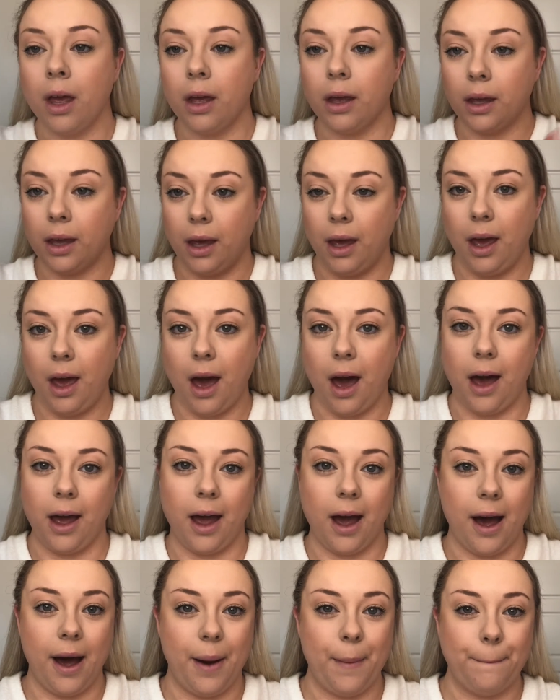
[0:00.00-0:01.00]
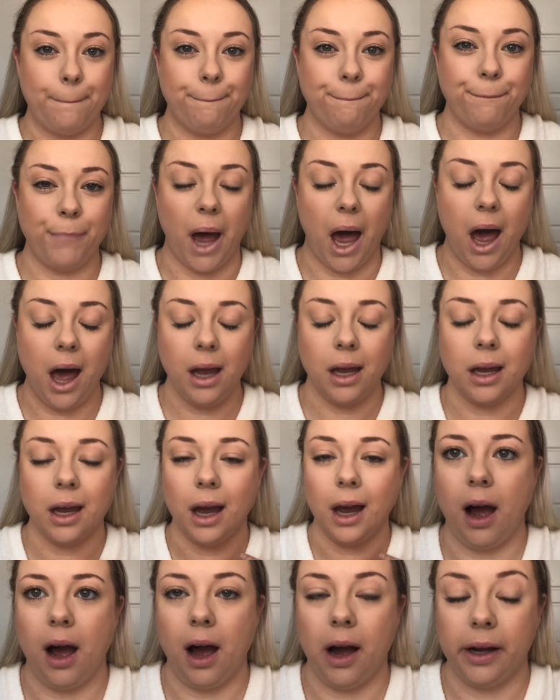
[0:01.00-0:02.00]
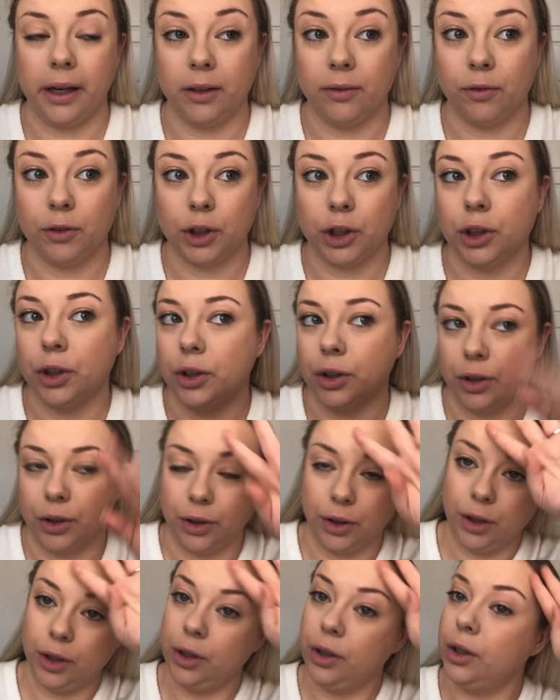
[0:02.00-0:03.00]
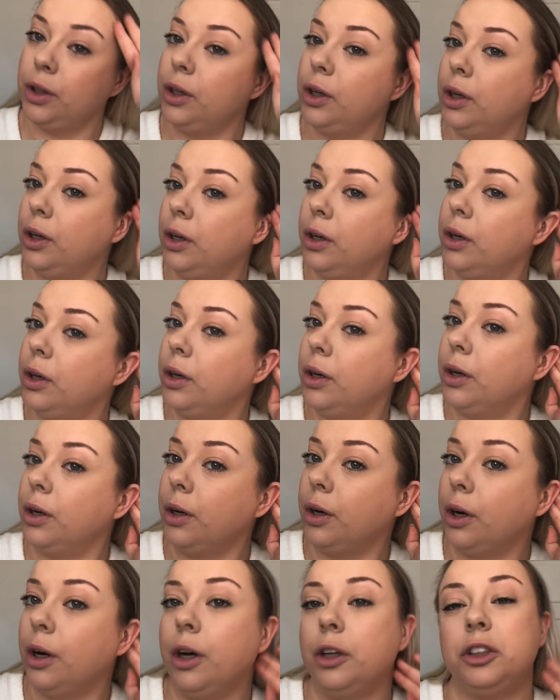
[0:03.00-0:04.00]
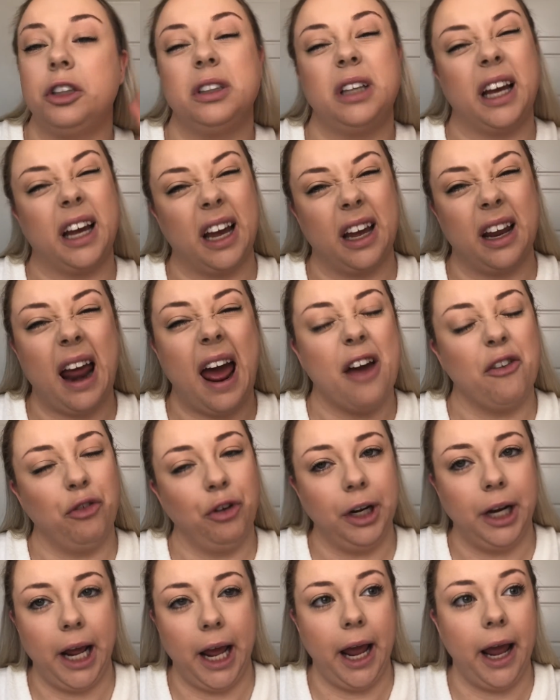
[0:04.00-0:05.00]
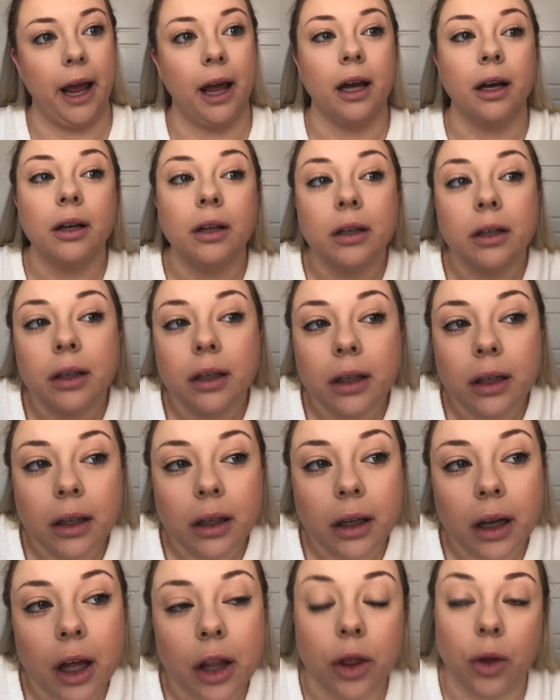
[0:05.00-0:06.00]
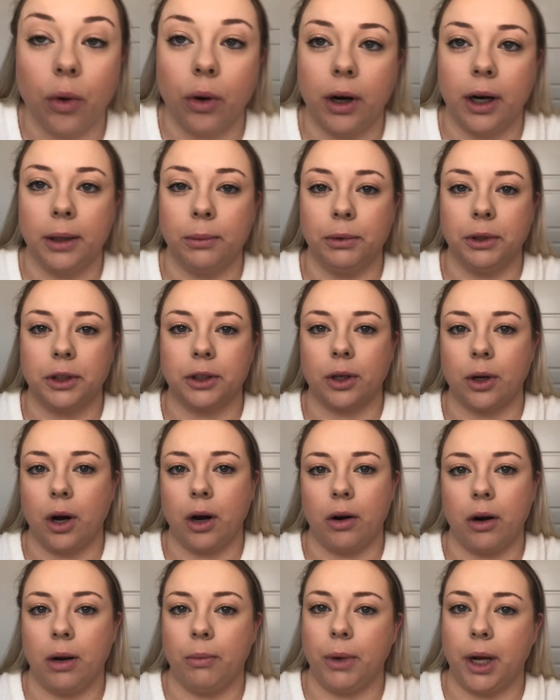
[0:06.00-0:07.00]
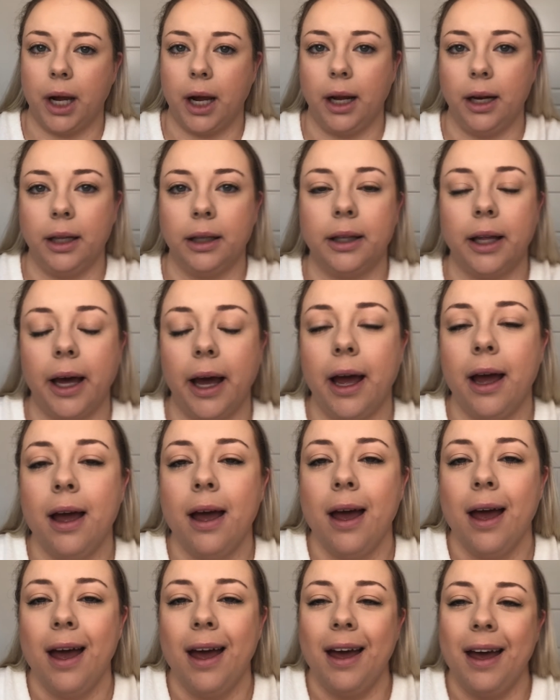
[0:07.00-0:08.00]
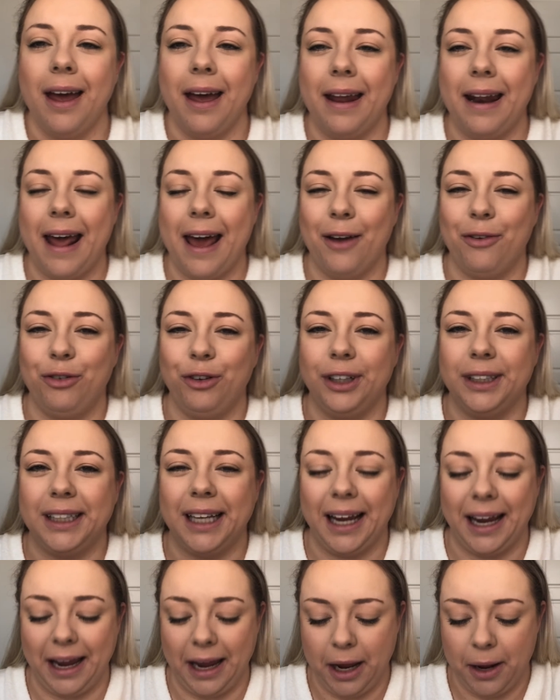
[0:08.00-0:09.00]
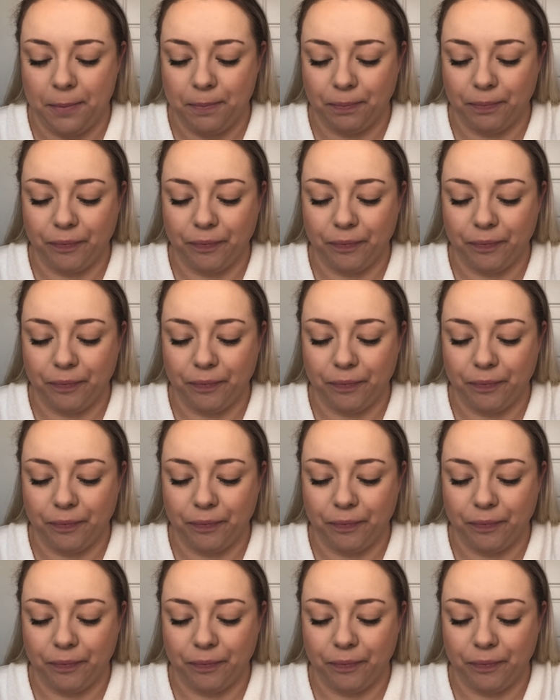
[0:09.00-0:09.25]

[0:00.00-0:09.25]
Okay, I am back. I have done just like an everyday, I thought I had mascara on my eye today, an everyday